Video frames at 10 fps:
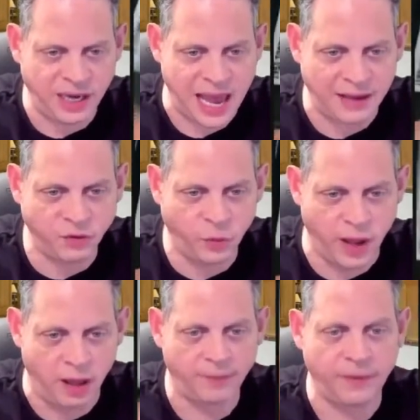as
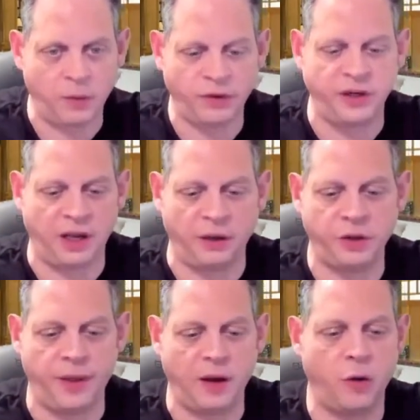well. And once again, I'll
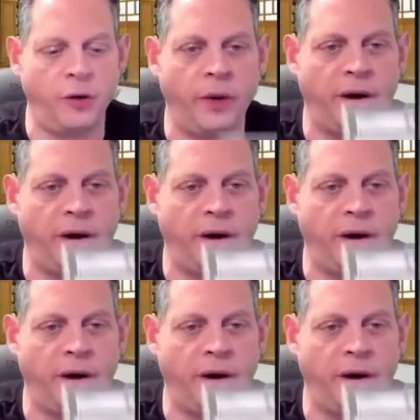show that corner wear